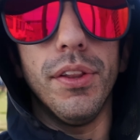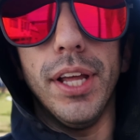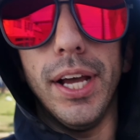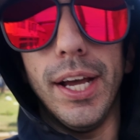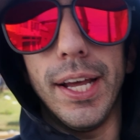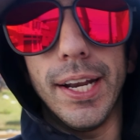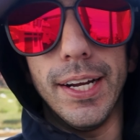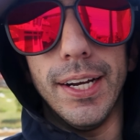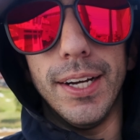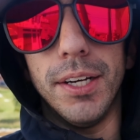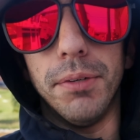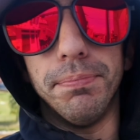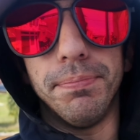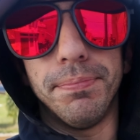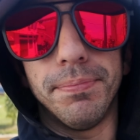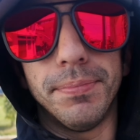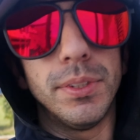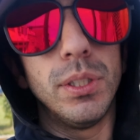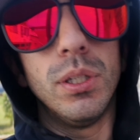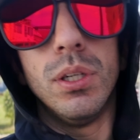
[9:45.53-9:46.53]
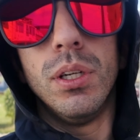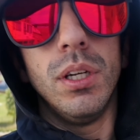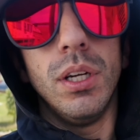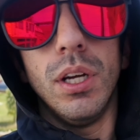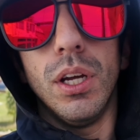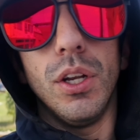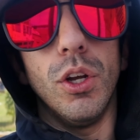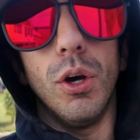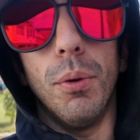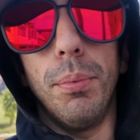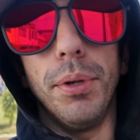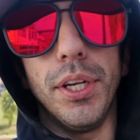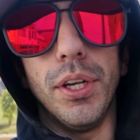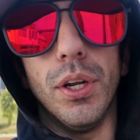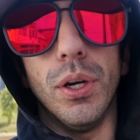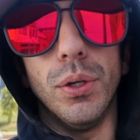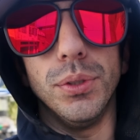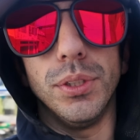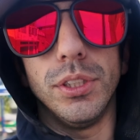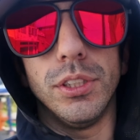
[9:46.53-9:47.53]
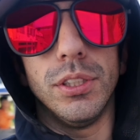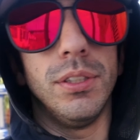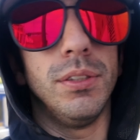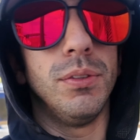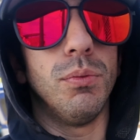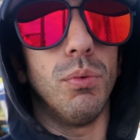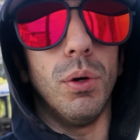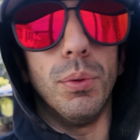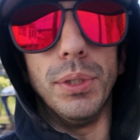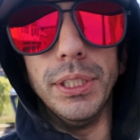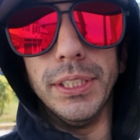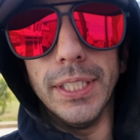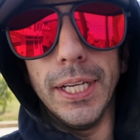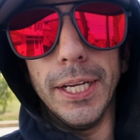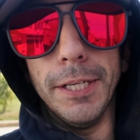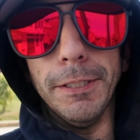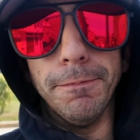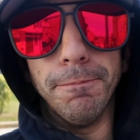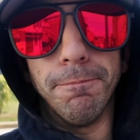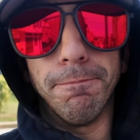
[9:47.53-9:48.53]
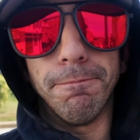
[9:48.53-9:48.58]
that nobody knows what we say.